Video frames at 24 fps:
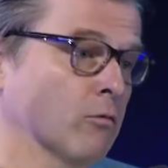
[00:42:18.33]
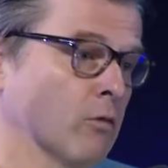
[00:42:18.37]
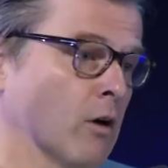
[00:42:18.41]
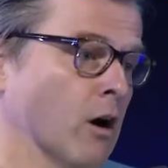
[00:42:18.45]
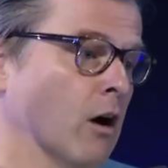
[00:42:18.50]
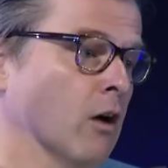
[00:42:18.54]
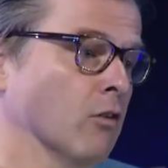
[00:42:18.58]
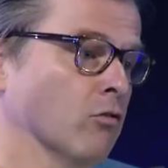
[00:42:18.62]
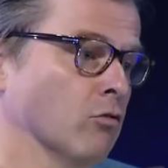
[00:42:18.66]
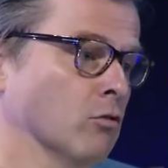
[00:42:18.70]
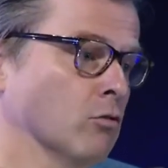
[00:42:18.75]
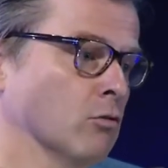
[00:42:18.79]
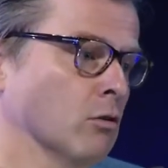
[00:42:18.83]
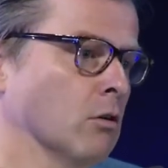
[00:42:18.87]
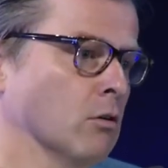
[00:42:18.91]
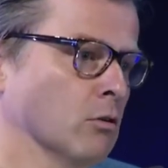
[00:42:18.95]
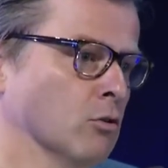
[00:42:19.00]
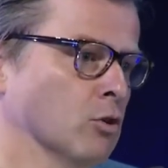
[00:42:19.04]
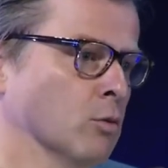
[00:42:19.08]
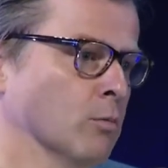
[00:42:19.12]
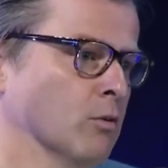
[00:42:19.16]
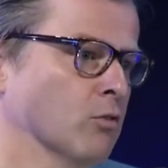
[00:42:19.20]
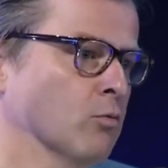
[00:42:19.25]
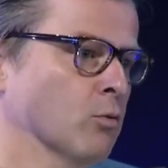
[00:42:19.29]
For us,
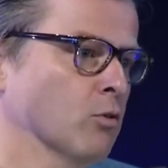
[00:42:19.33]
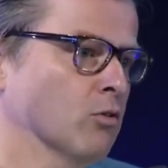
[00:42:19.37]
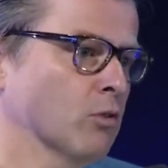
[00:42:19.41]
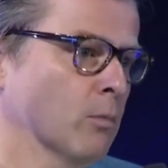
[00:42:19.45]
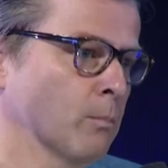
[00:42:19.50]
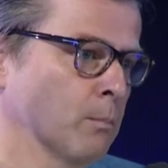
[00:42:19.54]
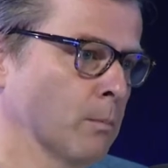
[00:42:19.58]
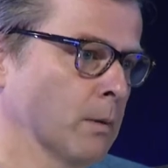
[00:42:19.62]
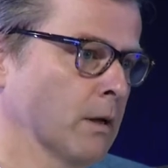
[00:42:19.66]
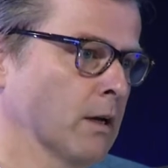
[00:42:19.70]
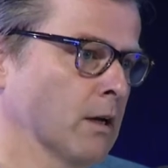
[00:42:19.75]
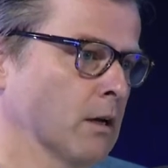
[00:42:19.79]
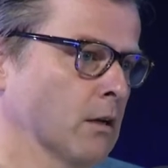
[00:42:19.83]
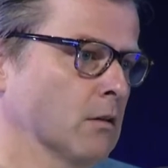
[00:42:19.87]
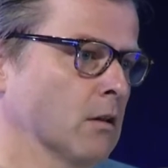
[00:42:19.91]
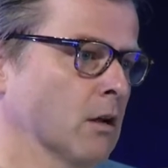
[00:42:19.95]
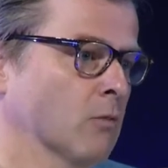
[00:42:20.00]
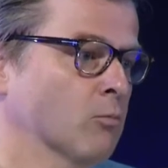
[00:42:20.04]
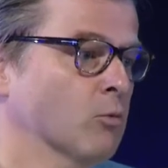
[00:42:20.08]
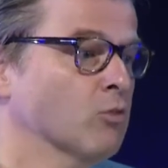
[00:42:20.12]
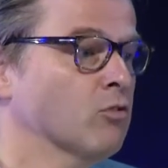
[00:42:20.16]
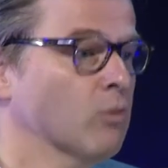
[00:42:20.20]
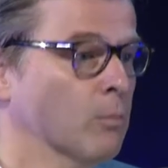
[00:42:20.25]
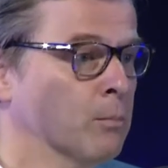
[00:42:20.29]
Anubis was a
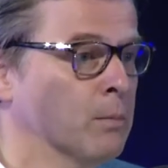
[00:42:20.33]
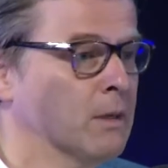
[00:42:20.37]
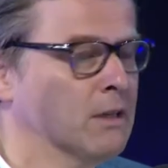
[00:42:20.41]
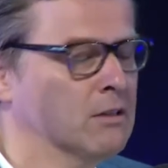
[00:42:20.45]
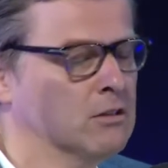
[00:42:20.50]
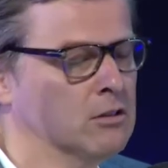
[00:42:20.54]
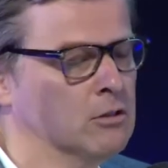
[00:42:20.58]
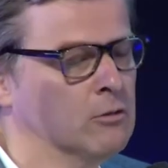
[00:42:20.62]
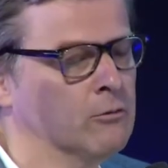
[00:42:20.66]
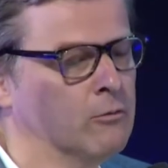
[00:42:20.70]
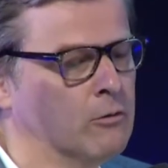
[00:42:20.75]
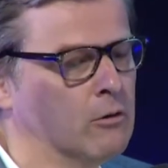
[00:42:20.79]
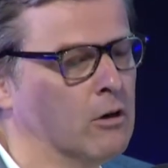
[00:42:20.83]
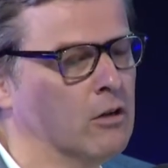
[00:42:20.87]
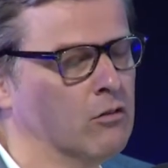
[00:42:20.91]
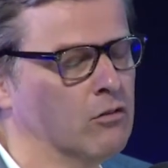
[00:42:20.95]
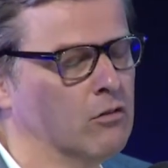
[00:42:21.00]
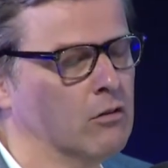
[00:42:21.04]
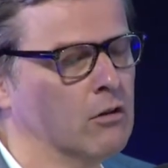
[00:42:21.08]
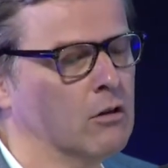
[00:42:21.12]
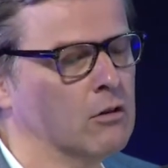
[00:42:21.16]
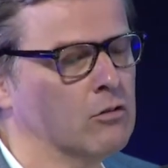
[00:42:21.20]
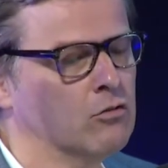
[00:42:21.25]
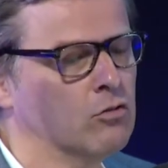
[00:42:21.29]
big deal for
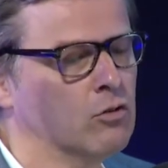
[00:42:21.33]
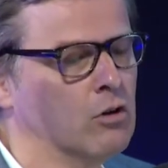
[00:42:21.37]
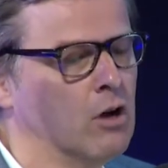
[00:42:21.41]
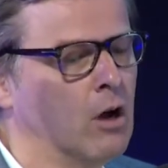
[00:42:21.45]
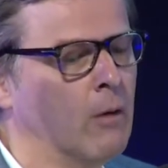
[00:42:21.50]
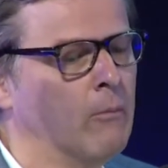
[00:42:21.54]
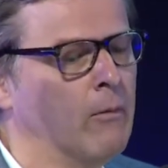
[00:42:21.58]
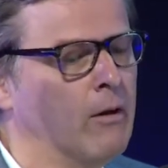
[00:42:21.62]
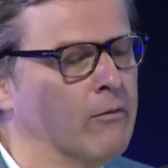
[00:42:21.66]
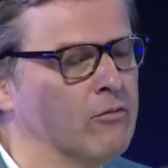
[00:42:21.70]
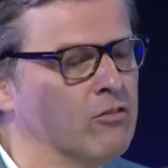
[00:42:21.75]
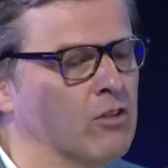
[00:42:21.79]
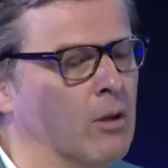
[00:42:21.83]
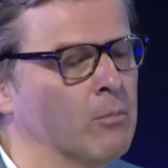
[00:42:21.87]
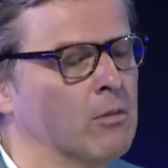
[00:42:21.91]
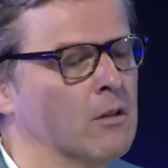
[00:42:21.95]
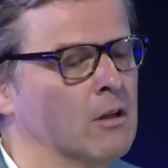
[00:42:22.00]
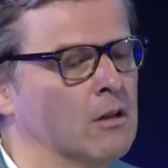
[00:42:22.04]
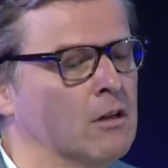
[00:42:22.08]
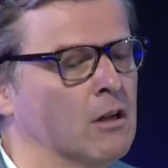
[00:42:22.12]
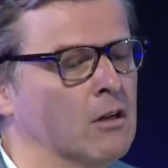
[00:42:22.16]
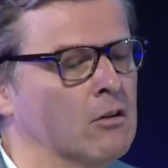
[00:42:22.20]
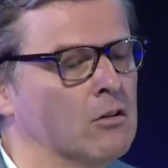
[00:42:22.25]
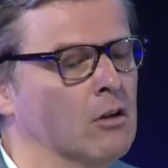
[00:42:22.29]
us, to come have
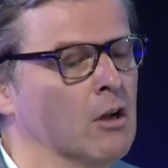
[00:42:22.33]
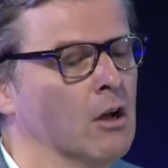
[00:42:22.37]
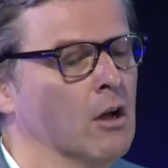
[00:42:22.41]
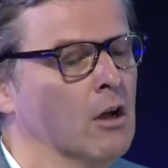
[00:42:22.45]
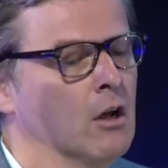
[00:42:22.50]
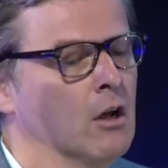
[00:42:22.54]
something that